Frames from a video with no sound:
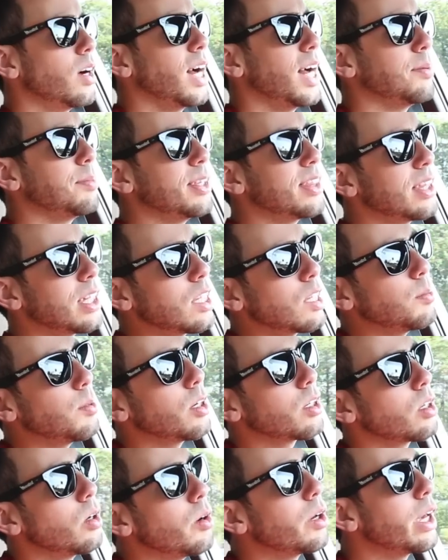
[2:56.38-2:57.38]
I've been thinking
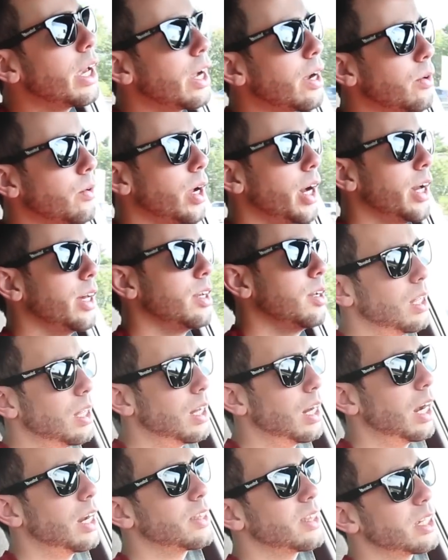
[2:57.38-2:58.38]
about going air ride.
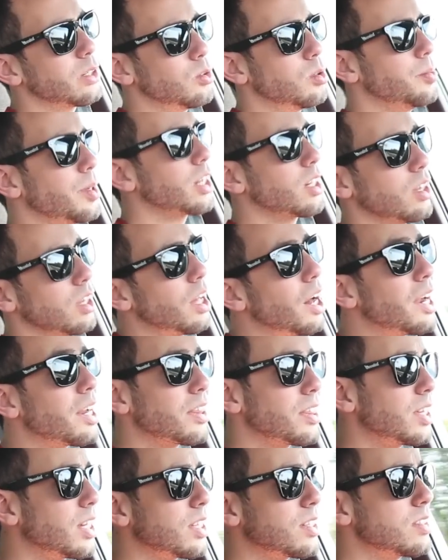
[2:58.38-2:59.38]
I think it would make a lot
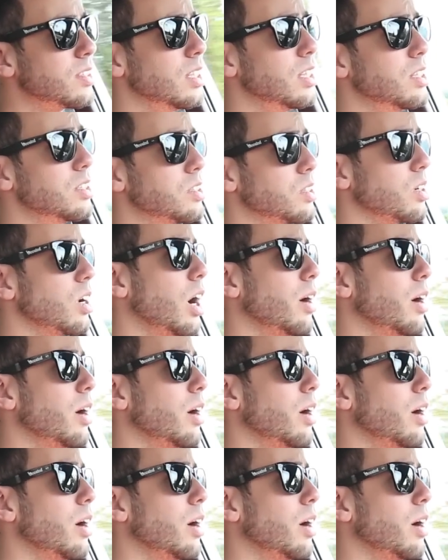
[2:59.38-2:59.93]
of things easier.